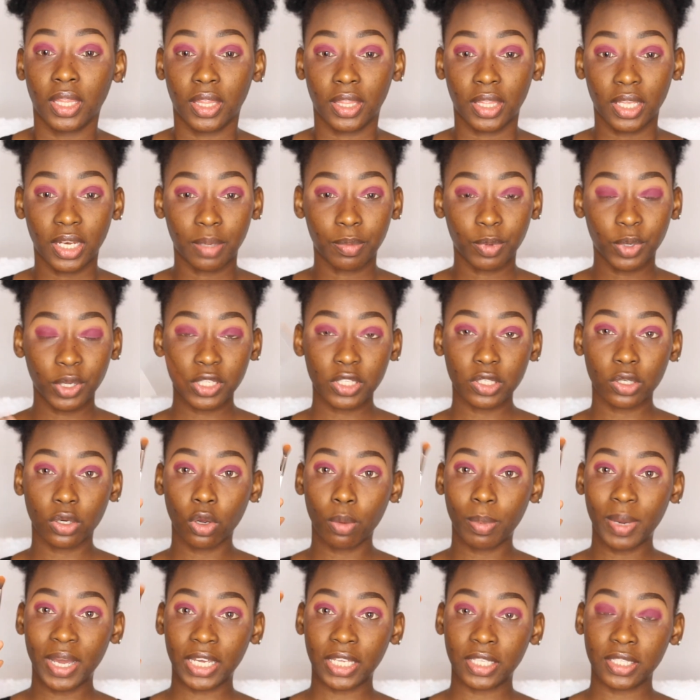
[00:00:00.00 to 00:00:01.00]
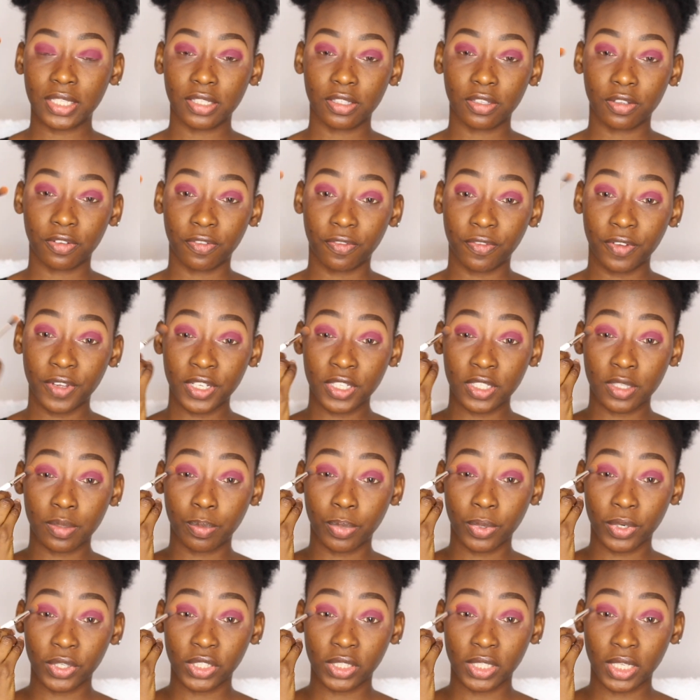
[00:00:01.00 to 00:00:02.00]
Then I'm going to go back into the
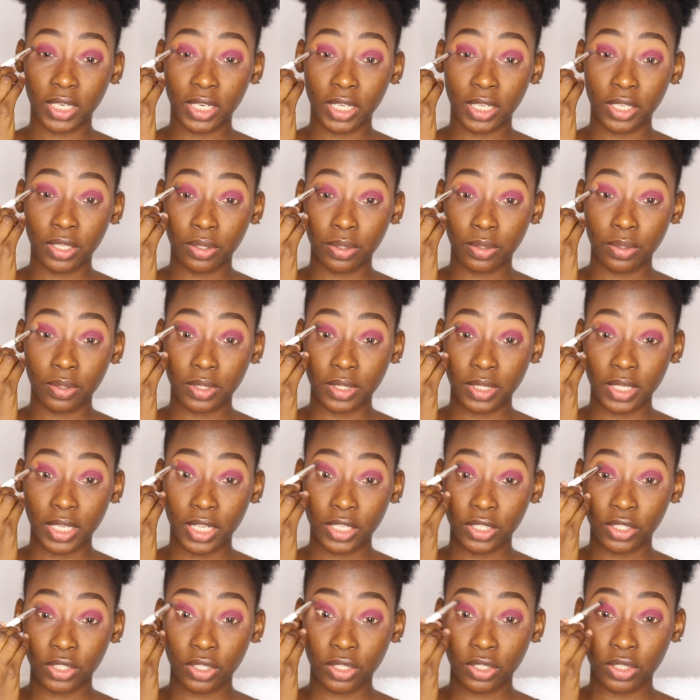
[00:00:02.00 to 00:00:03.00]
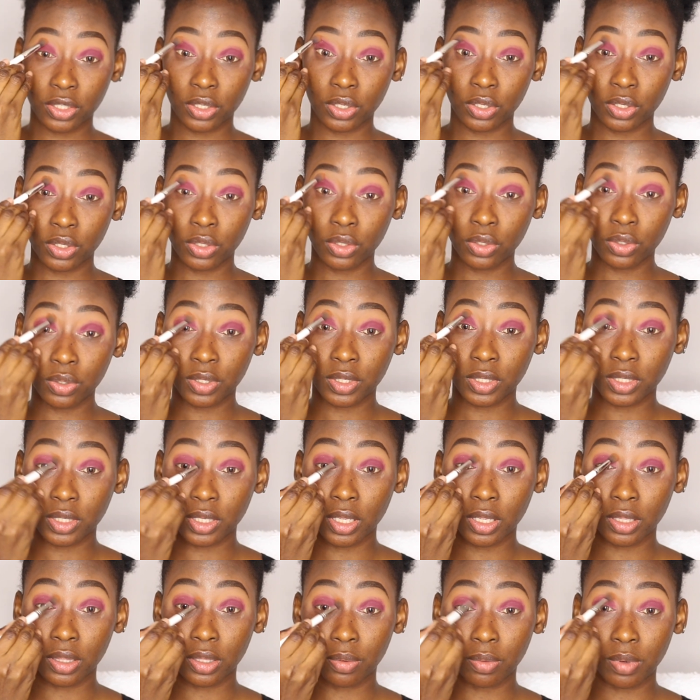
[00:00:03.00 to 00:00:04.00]
first brush that I used and just use
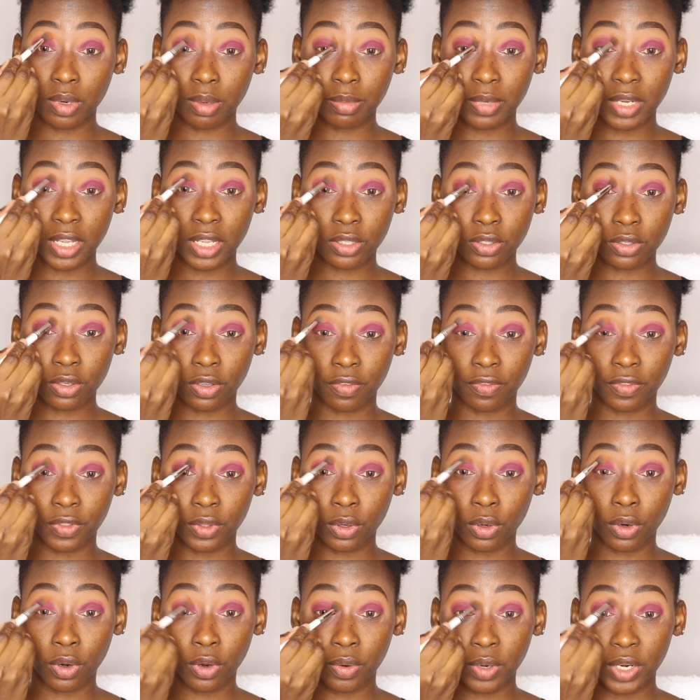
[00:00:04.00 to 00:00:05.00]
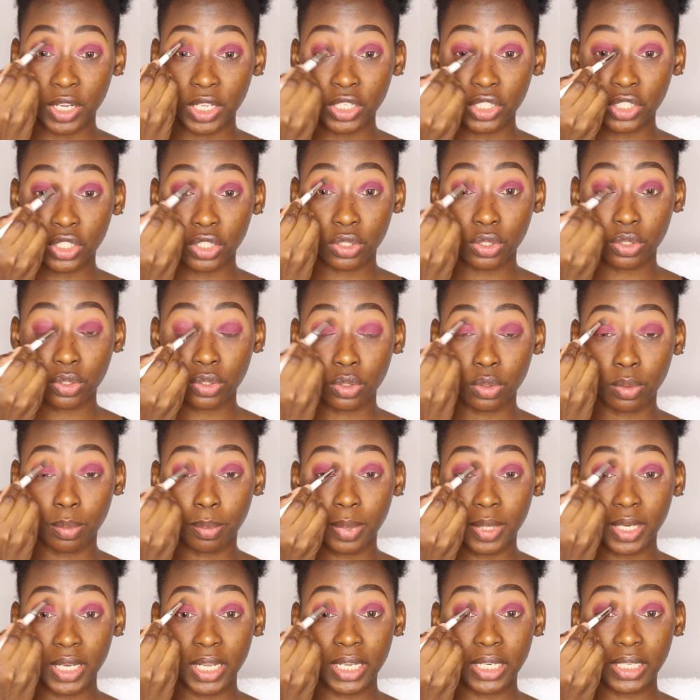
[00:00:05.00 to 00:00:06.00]
the, the remnants of the orange to
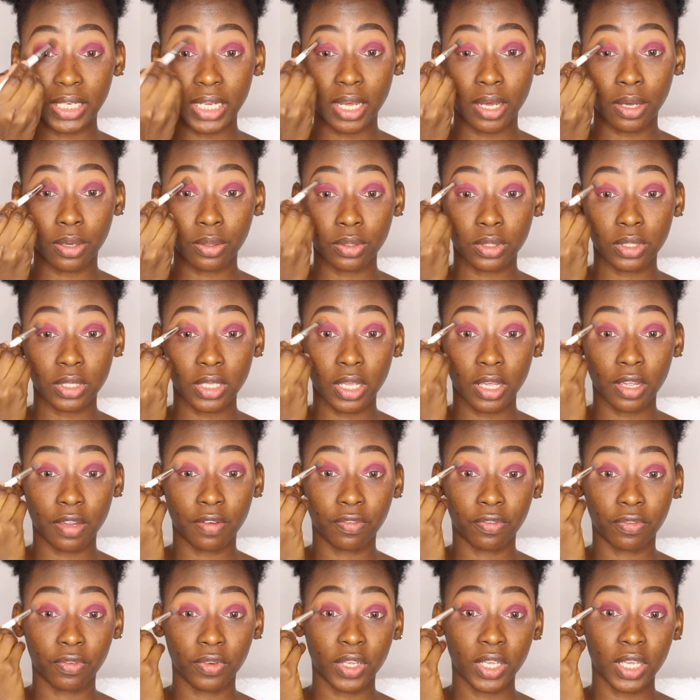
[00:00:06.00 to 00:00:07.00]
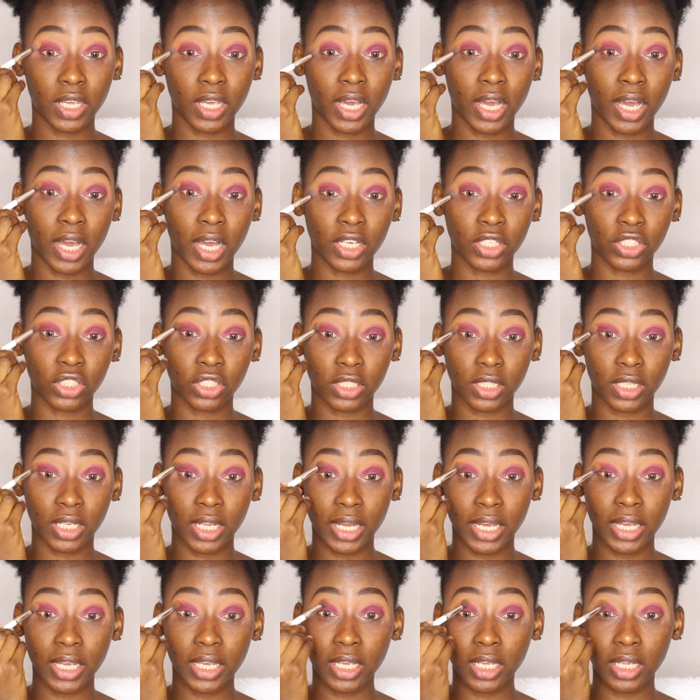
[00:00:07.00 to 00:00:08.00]
blend out every harsh
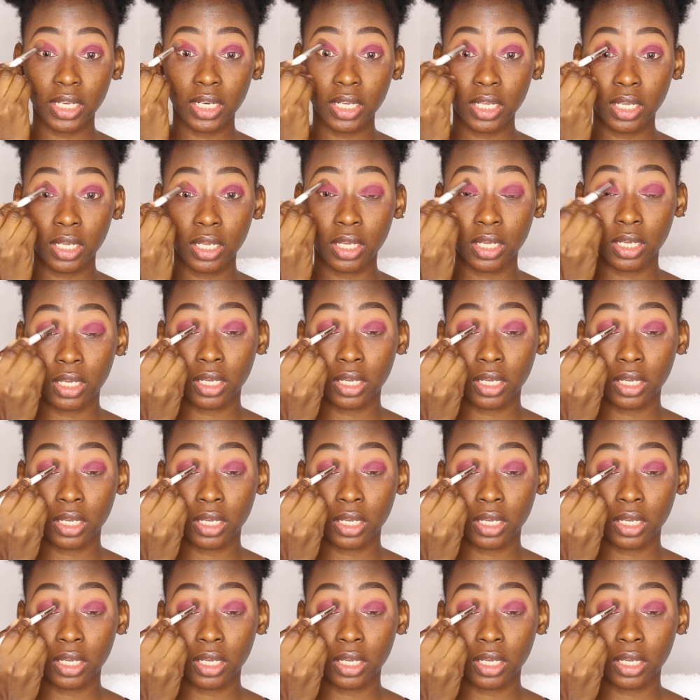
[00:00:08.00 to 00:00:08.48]
line.